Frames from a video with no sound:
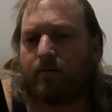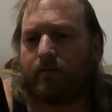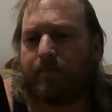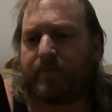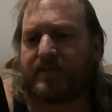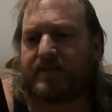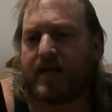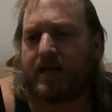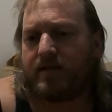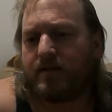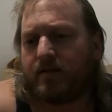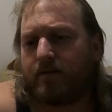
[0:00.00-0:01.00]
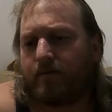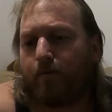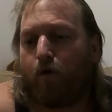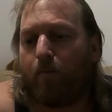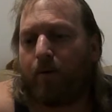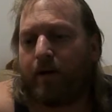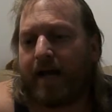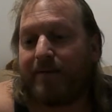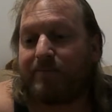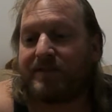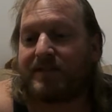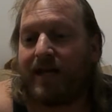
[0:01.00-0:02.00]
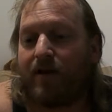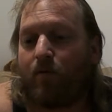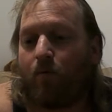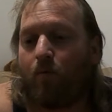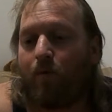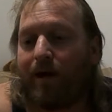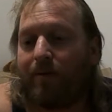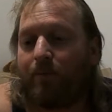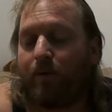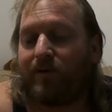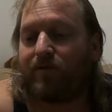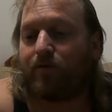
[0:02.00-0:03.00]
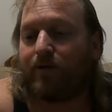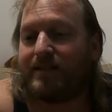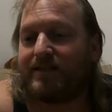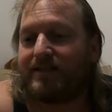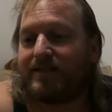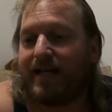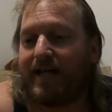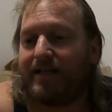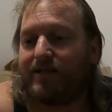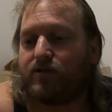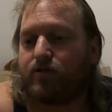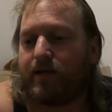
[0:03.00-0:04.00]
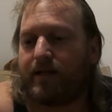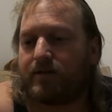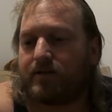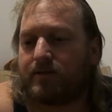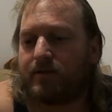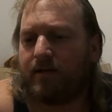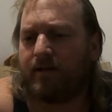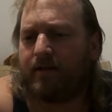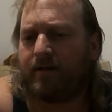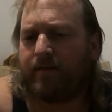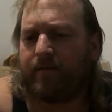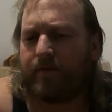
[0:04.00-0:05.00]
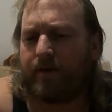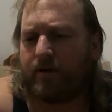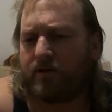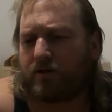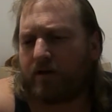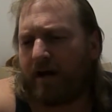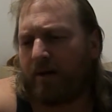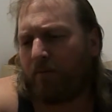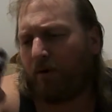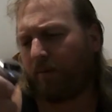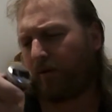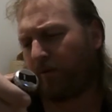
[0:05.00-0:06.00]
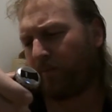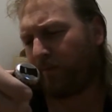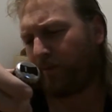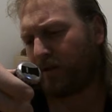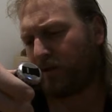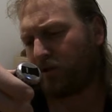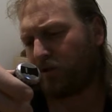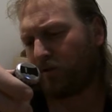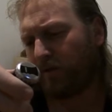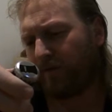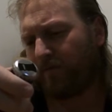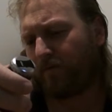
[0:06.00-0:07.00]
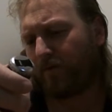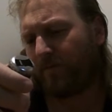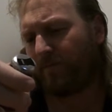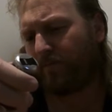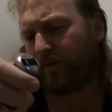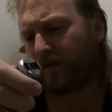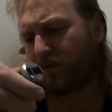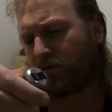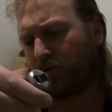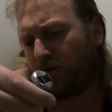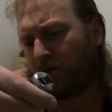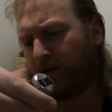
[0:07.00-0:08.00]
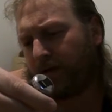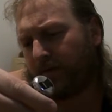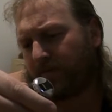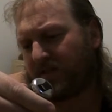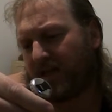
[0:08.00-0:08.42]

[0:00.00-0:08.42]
What percent is it? 4.8%, 1.3 standard drinks. They're an Australian mob. I'm pretty sure they're from Victoria.